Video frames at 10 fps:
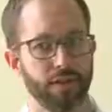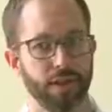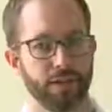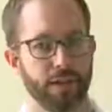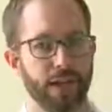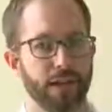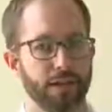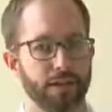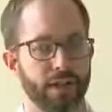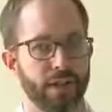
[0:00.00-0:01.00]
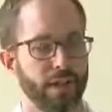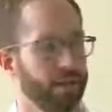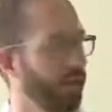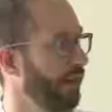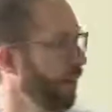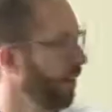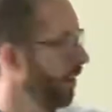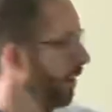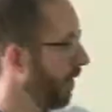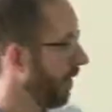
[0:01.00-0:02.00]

T M L tags, telling,